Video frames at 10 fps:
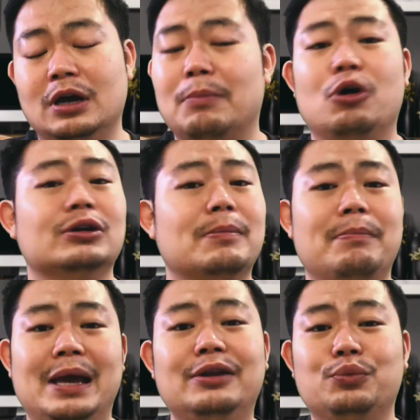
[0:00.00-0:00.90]
among the
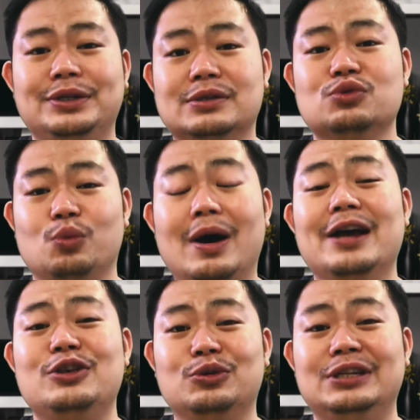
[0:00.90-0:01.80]
many reasons why
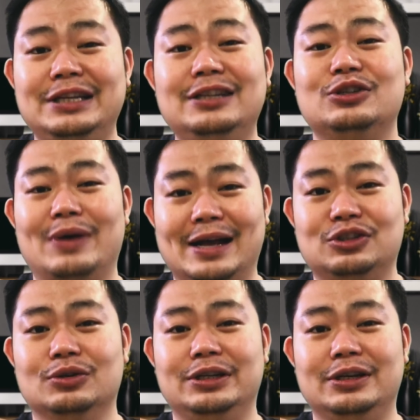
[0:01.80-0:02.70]
you need to
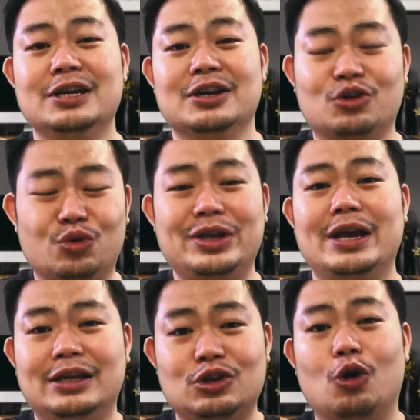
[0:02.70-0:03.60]
actually
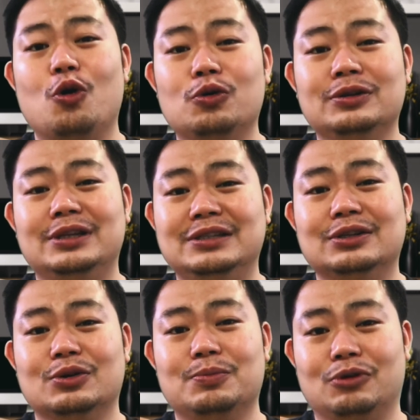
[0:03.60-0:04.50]
create your own
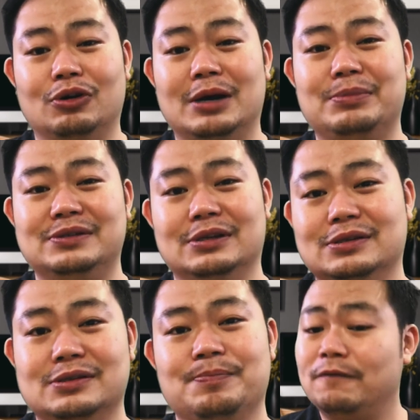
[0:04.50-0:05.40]
digital product
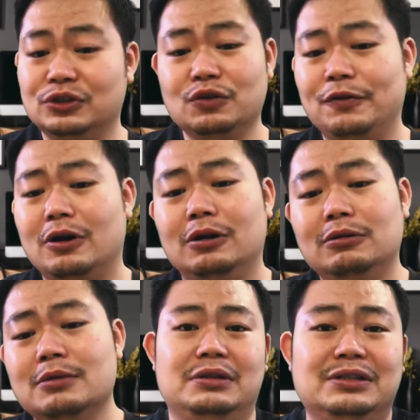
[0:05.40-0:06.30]
business. First of
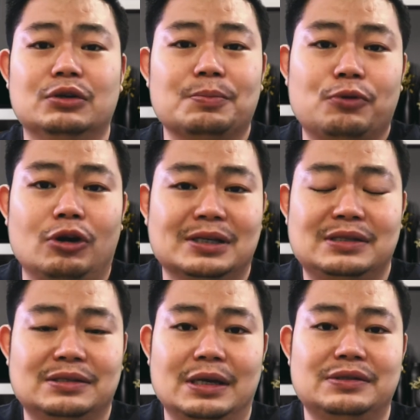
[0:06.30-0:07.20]
all, digital products
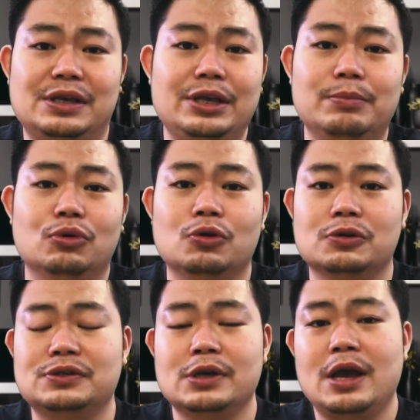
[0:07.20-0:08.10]
such as ebooks,